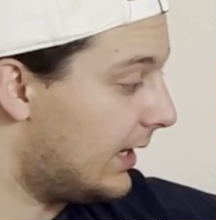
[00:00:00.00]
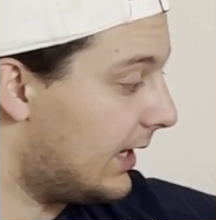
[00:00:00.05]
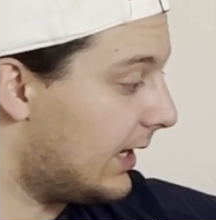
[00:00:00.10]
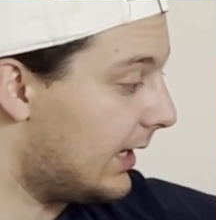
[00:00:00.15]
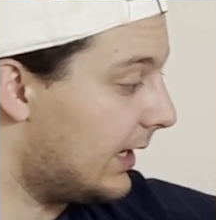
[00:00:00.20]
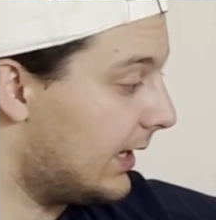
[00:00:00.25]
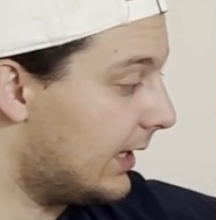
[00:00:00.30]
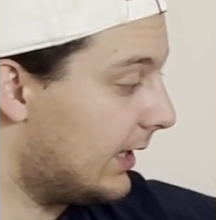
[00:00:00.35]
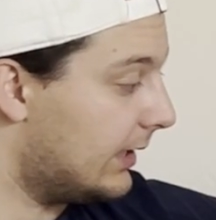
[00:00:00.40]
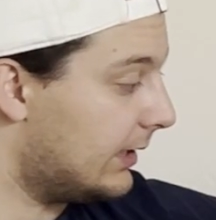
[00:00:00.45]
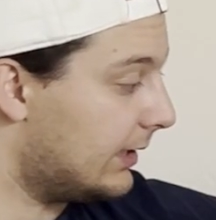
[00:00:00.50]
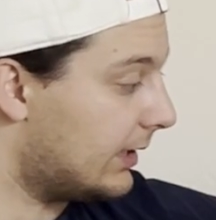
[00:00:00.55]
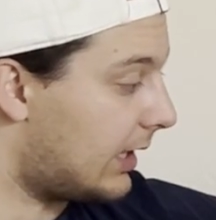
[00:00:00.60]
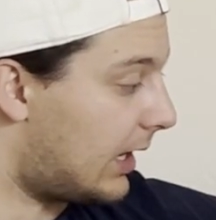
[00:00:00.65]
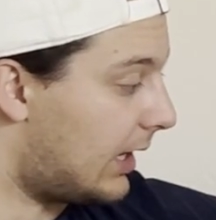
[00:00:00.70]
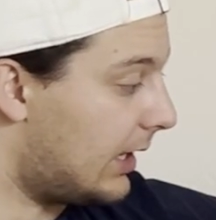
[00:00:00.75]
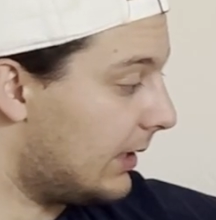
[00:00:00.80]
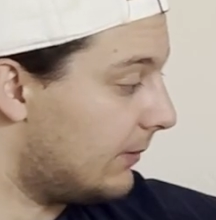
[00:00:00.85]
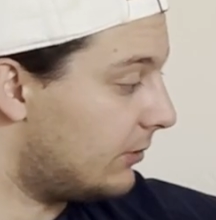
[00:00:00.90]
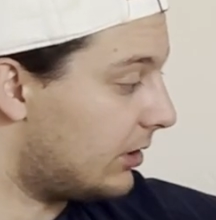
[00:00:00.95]
and
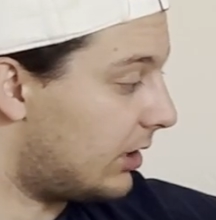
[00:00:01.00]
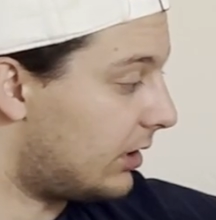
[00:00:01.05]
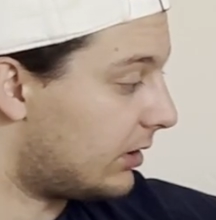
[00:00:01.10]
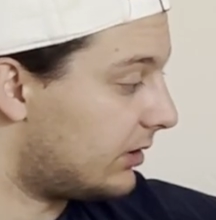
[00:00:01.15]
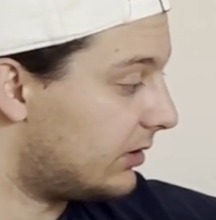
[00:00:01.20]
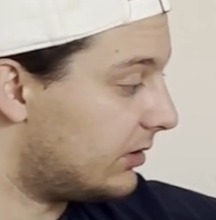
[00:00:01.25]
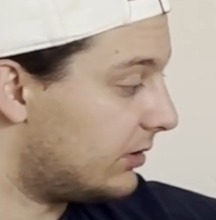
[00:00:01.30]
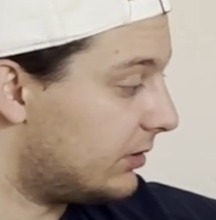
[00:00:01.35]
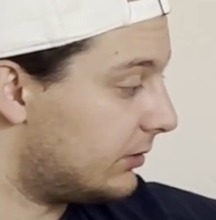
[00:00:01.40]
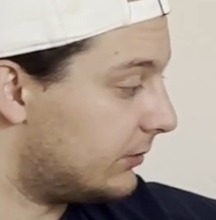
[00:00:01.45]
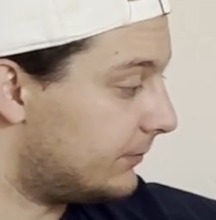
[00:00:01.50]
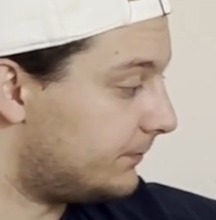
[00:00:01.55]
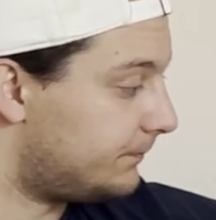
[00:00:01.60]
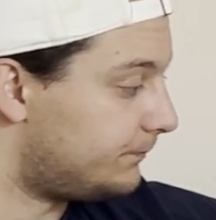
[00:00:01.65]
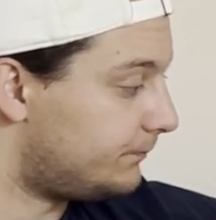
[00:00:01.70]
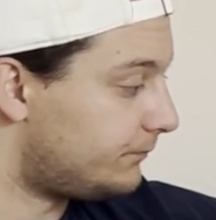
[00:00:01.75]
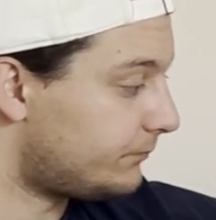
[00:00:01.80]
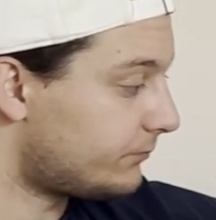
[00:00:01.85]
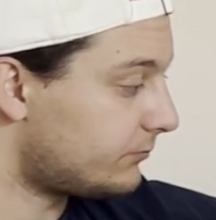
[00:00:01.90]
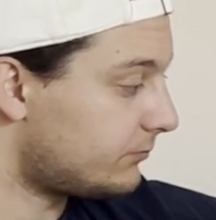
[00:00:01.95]
I'm not going to
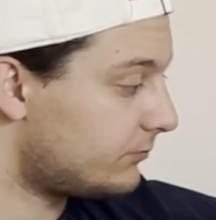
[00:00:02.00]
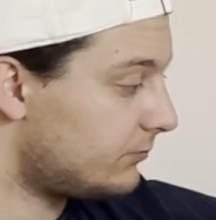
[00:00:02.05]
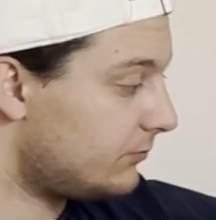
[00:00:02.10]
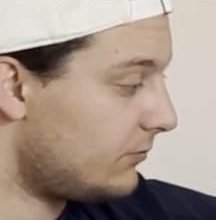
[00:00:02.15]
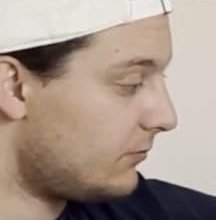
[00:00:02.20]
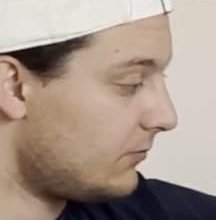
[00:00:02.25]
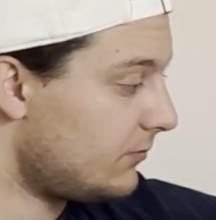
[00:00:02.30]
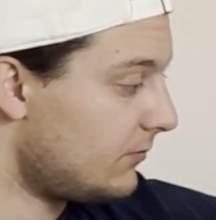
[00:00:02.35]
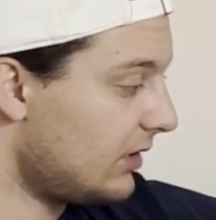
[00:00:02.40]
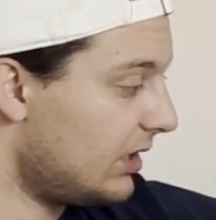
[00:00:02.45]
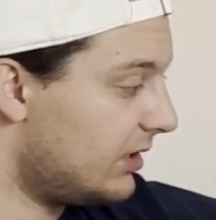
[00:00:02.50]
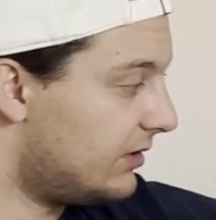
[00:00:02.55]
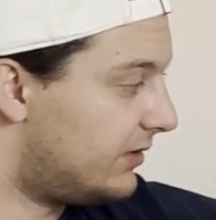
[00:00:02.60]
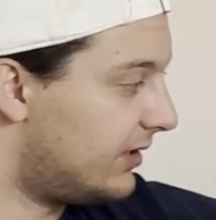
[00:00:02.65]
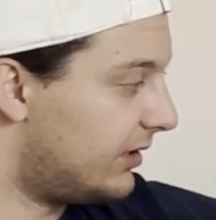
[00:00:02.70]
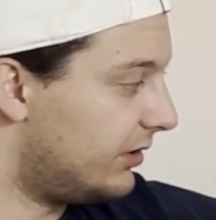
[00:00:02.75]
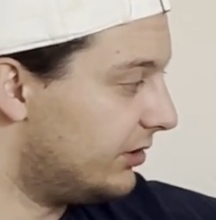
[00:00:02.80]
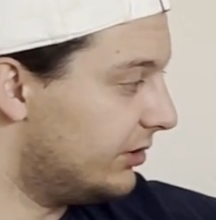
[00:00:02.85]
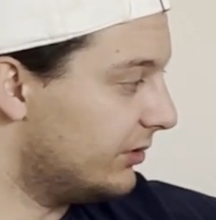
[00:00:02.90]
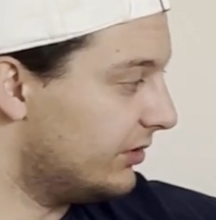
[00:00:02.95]

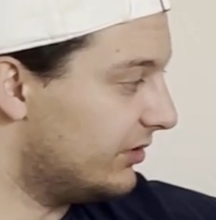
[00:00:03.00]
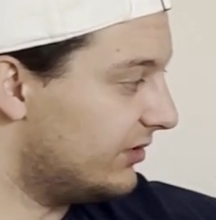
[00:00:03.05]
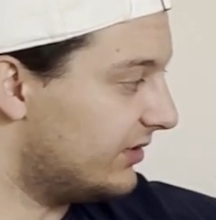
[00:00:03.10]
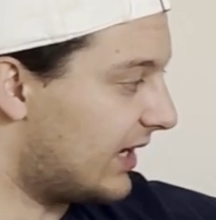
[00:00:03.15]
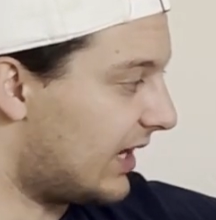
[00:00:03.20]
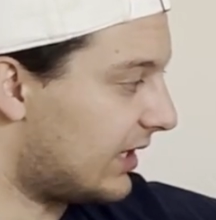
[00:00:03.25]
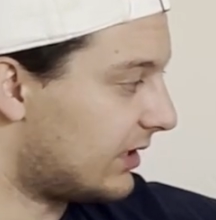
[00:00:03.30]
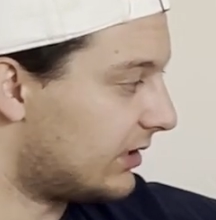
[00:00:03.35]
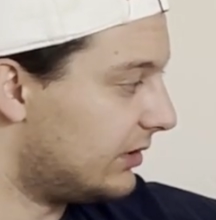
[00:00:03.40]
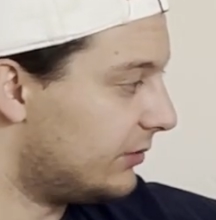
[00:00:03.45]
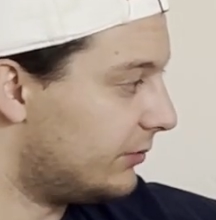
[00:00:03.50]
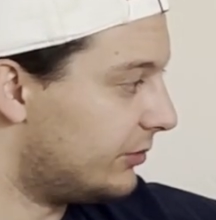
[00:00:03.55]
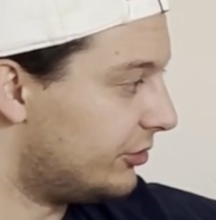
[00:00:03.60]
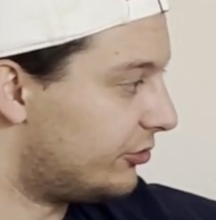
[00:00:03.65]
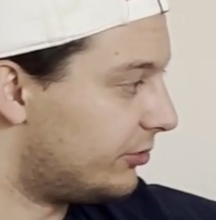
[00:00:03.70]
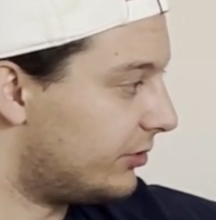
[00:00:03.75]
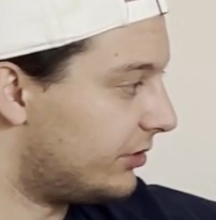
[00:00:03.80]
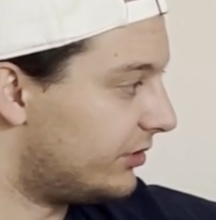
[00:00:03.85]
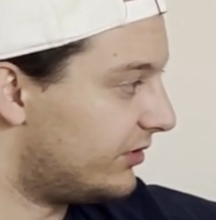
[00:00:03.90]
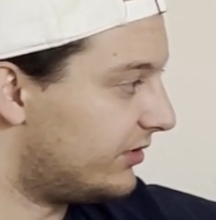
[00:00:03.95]
tell you exactly
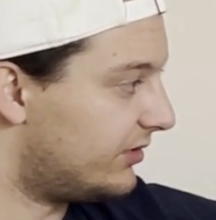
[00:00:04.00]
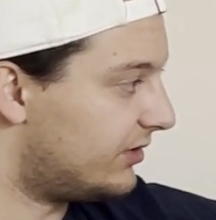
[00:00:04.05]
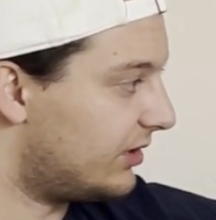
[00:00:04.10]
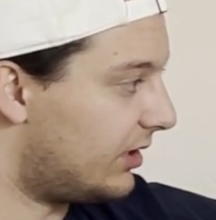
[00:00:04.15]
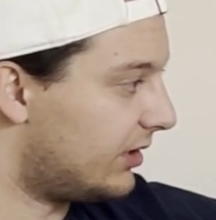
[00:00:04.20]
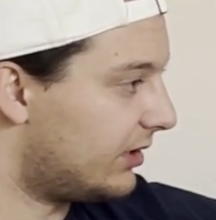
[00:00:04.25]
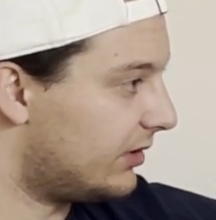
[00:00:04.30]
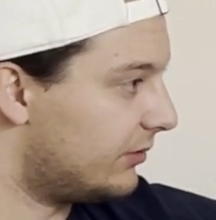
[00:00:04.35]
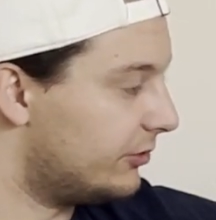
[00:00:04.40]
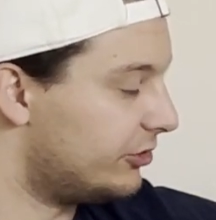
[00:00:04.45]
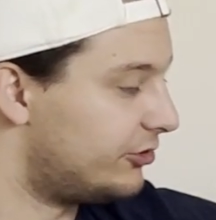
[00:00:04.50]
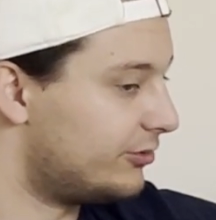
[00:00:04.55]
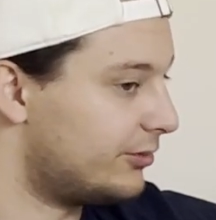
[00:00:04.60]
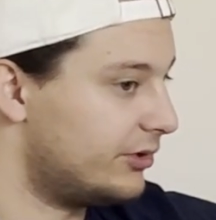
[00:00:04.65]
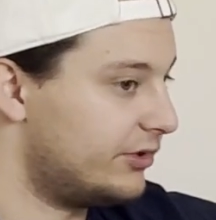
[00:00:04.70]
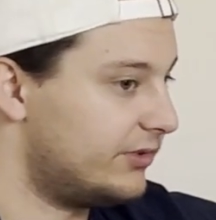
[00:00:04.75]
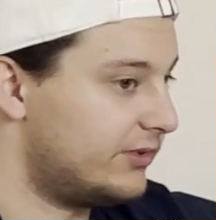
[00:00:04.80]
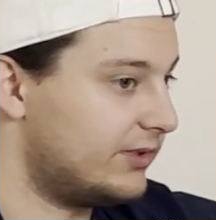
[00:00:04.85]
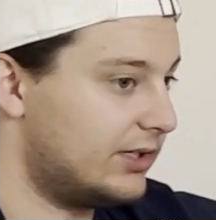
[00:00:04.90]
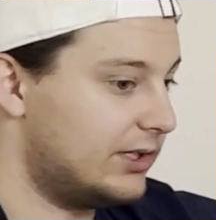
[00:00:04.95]
which ones stuck and which
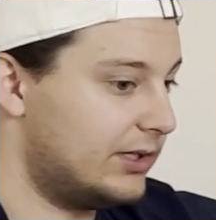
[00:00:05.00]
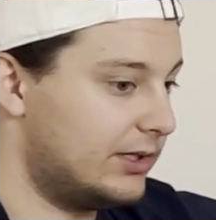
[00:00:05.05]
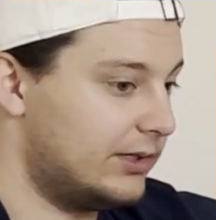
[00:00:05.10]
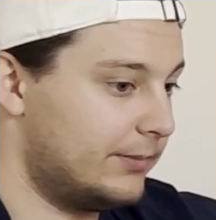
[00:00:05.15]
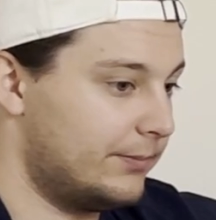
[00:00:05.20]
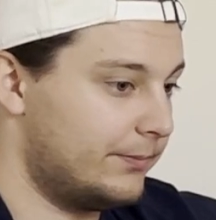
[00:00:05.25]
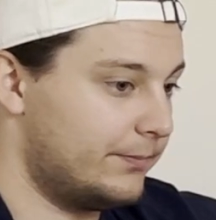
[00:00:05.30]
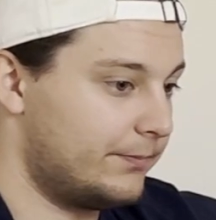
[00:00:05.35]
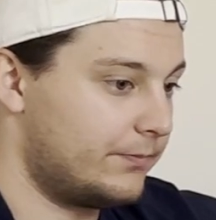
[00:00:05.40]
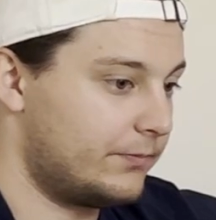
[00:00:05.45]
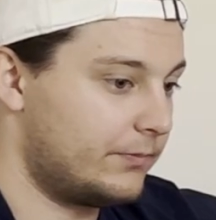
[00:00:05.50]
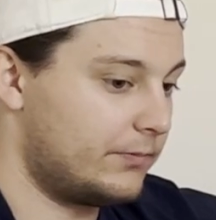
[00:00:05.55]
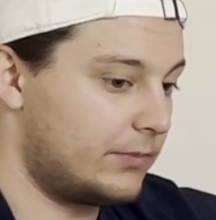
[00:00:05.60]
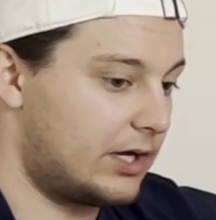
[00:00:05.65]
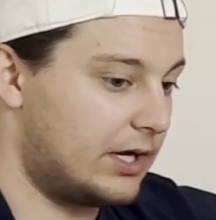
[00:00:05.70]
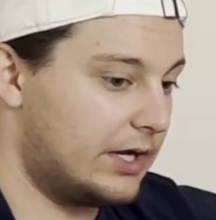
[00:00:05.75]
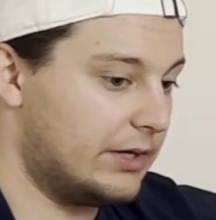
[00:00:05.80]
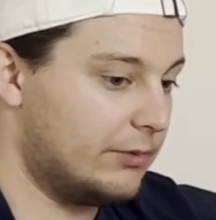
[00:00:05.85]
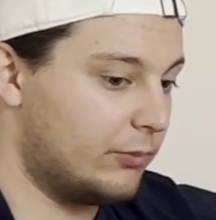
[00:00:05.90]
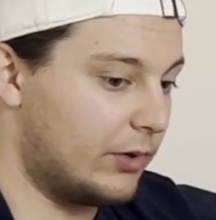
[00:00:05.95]
ones
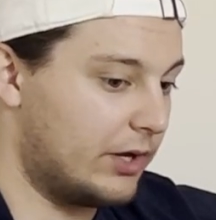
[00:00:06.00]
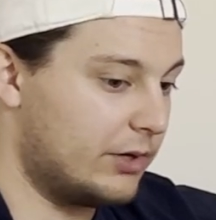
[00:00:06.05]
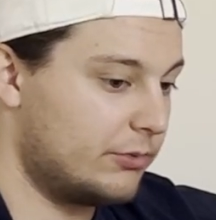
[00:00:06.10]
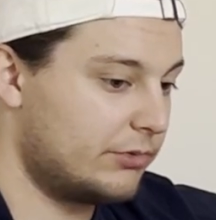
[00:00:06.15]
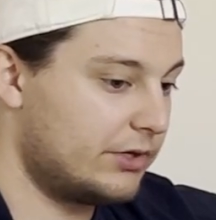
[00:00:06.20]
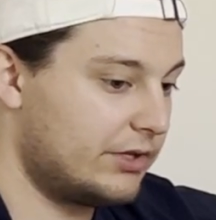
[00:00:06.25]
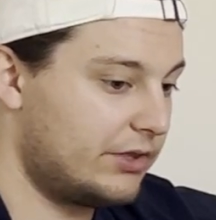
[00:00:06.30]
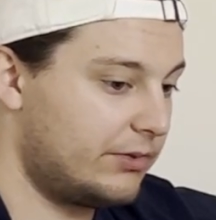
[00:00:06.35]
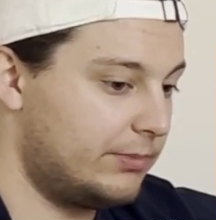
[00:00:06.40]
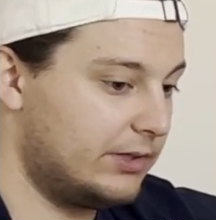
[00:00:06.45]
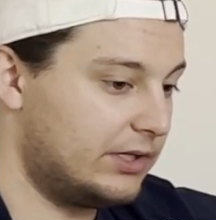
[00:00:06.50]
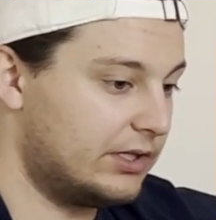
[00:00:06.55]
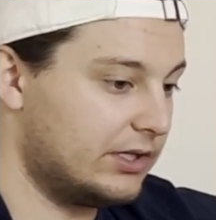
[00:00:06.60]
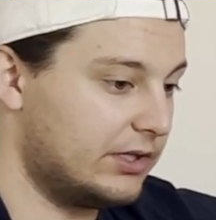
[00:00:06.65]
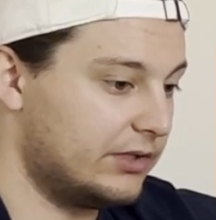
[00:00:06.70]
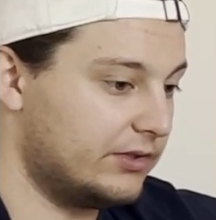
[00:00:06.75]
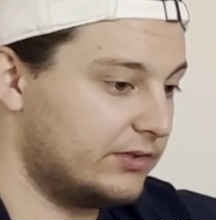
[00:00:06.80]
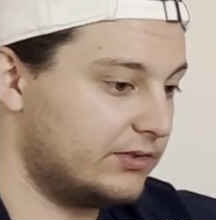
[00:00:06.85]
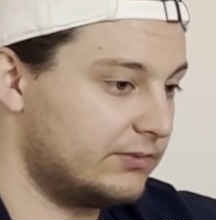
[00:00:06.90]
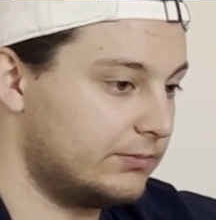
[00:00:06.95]
I went with
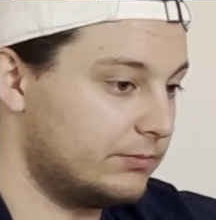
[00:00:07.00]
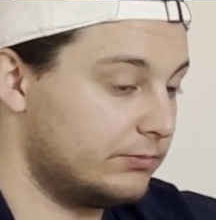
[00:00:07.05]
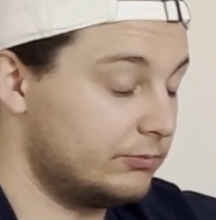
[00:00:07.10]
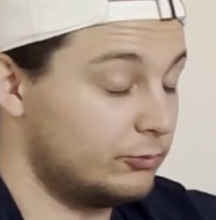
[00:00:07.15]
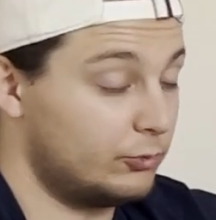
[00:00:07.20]
because